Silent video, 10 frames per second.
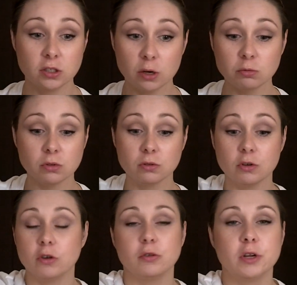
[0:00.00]
don't,
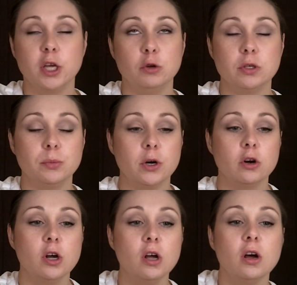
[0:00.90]
or Q-tip
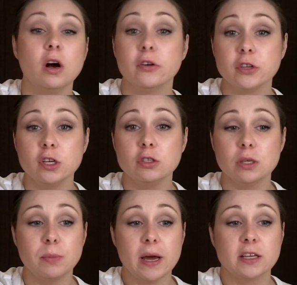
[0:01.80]
bottle, on the
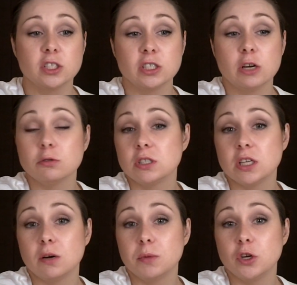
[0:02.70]
Q-tip packaging, don't
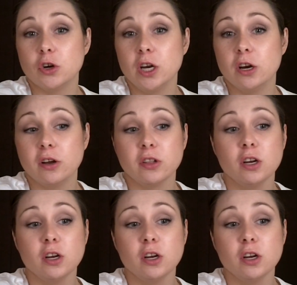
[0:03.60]
stick them in your ear.